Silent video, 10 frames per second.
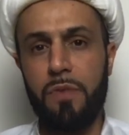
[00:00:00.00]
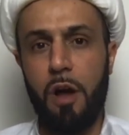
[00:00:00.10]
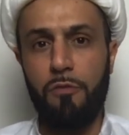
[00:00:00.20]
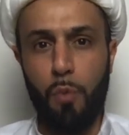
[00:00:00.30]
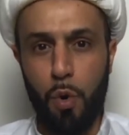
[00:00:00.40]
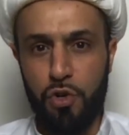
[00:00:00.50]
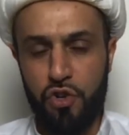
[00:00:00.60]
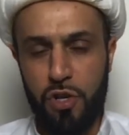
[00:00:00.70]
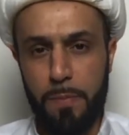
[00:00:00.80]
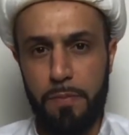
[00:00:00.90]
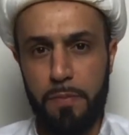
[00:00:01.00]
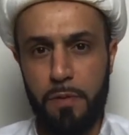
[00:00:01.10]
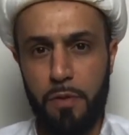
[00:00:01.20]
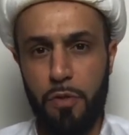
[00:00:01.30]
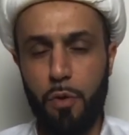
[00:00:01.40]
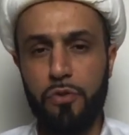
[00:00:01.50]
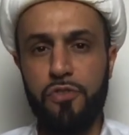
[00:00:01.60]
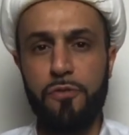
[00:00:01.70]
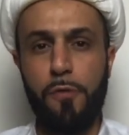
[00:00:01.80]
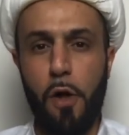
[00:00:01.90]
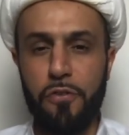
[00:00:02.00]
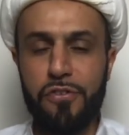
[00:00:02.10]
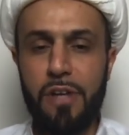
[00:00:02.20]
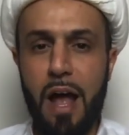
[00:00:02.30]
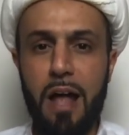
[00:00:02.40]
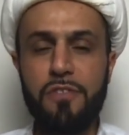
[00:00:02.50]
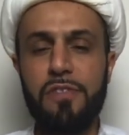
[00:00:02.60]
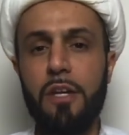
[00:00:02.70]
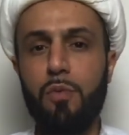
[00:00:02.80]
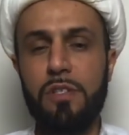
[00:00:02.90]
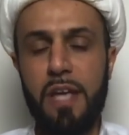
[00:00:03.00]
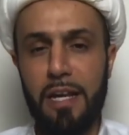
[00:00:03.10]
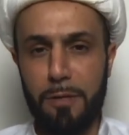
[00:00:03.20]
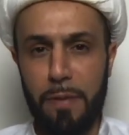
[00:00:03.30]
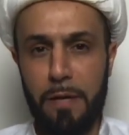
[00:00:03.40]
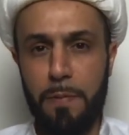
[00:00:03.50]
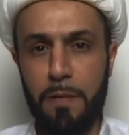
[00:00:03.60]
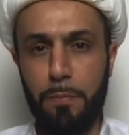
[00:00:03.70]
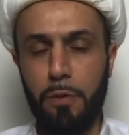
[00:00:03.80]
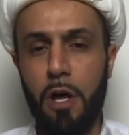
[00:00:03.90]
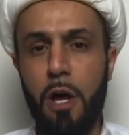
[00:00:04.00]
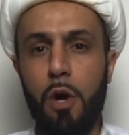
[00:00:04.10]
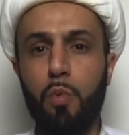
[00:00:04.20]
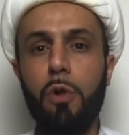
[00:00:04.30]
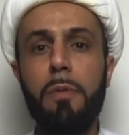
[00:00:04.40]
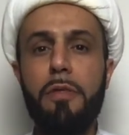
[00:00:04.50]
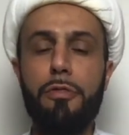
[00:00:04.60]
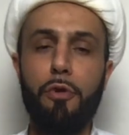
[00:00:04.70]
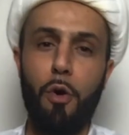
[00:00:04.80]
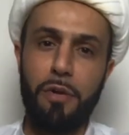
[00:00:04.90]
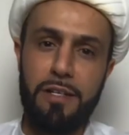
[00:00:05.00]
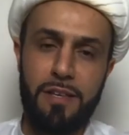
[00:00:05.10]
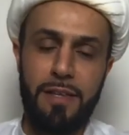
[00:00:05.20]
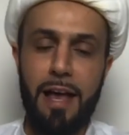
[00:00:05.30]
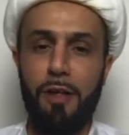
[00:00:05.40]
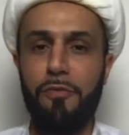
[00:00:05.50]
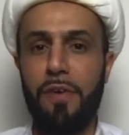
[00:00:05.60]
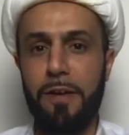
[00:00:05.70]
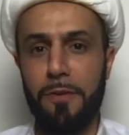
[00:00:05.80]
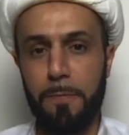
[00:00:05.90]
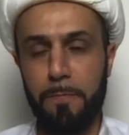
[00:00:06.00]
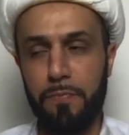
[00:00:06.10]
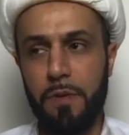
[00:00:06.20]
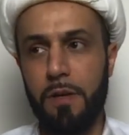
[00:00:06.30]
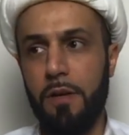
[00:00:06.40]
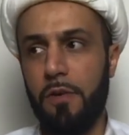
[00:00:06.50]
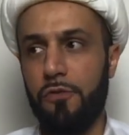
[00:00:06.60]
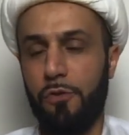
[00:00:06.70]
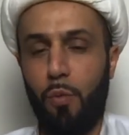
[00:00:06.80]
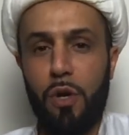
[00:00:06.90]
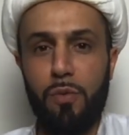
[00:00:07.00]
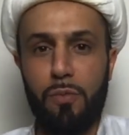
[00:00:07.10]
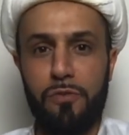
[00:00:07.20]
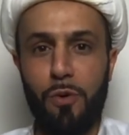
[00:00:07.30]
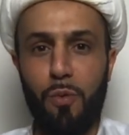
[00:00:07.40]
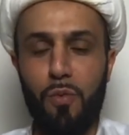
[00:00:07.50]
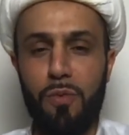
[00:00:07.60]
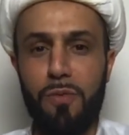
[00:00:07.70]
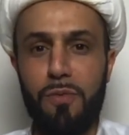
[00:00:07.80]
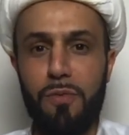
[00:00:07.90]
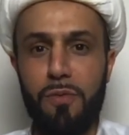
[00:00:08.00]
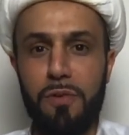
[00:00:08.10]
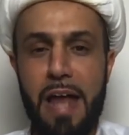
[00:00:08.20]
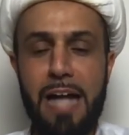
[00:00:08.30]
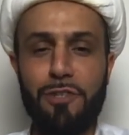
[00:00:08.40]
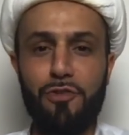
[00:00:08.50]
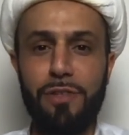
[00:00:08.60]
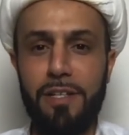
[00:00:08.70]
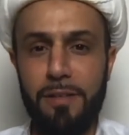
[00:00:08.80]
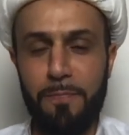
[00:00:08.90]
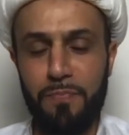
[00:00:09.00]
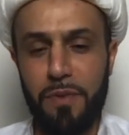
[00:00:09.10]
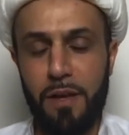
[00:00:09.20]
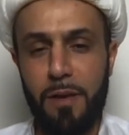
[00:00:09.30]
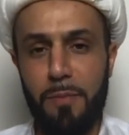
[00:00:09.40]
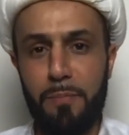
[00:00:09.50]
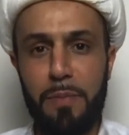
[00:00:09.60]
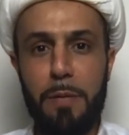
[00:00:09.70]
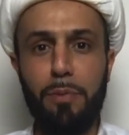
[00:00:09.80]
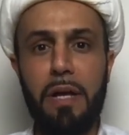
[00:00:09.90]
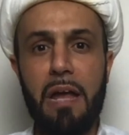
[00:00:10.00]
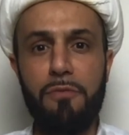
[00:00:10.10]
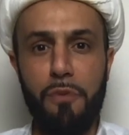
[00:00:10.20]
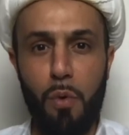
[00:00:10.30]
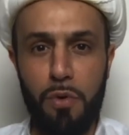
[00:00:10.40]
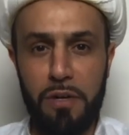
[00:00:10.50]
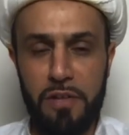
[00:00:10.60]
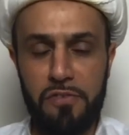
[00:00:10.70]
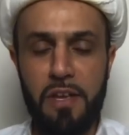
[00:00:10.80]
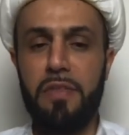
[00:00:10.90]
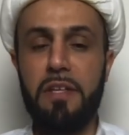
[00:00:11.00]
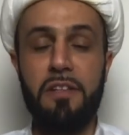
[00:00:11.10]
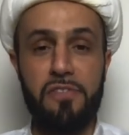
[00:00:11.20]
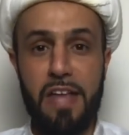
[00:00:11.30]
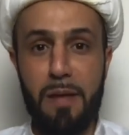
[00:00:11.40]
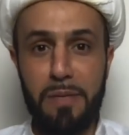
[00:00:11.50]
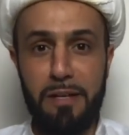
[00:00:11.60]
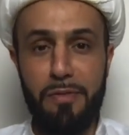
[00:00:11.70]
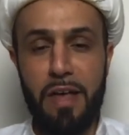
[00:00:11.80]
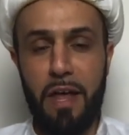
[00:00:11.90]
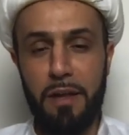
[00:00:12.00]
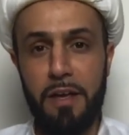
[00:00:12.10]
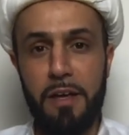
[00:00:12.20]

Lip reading: of worship, those false gods that were taken by people, will be thrown into the hellfire. So naturally, people came forward and said that, does that mean that